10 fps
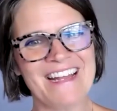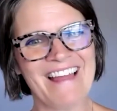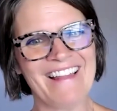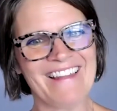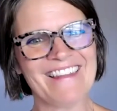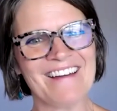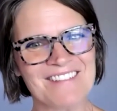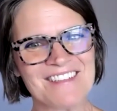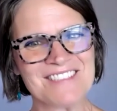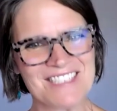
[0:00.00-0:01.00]
that
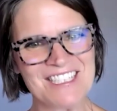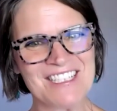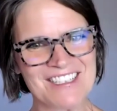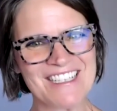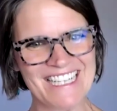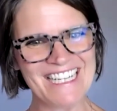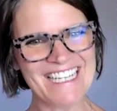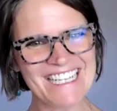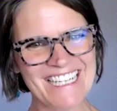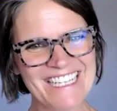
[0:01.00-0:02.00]
level of security.
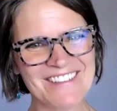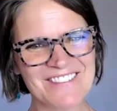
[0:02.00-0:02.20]
For,